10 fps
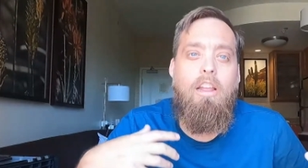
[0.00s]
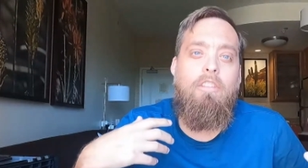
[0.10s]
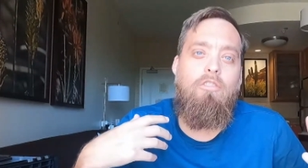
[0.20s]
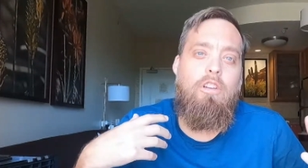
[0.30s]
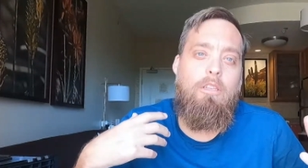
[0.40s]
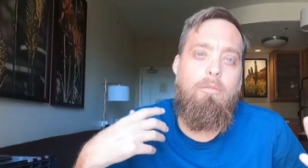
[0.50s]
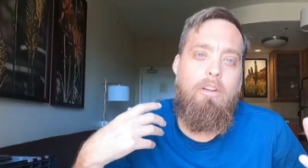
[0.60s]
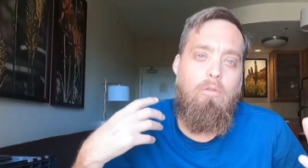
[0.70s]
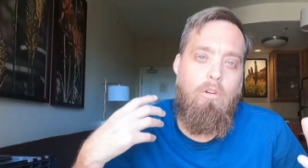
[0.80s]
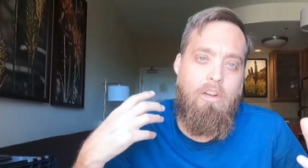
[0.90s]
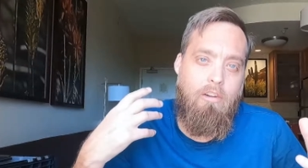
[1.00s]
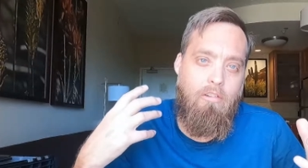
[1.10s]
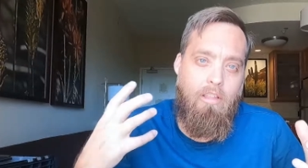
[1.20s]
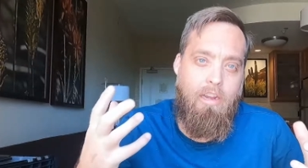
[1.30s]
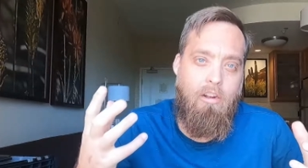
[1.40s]
and the transplant coordinator
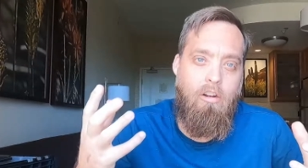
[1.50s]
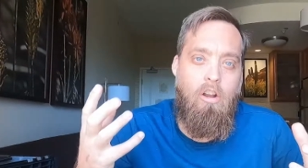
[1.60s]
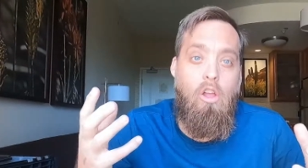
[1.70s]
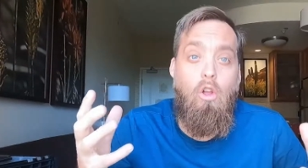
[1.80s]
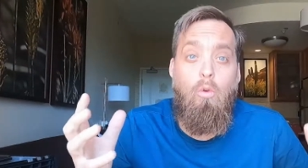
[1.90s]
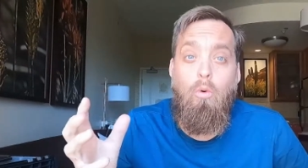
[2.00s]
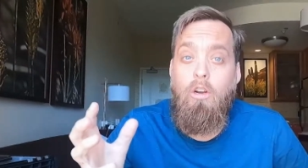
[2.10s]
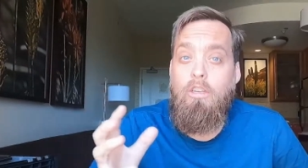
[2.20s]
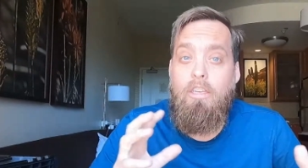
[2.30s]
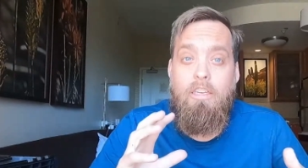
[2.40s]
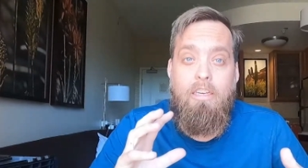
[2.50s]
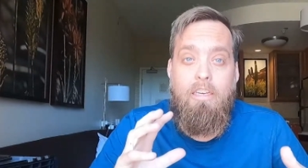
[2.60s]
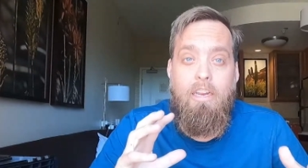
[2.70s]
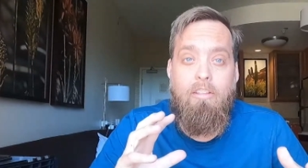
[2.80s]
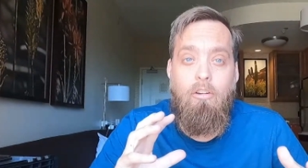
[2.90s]
there worked
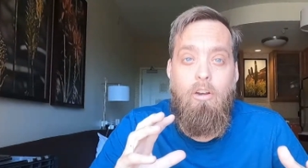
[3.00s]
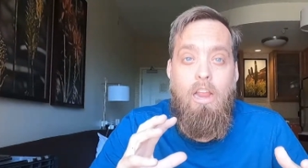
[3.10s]
together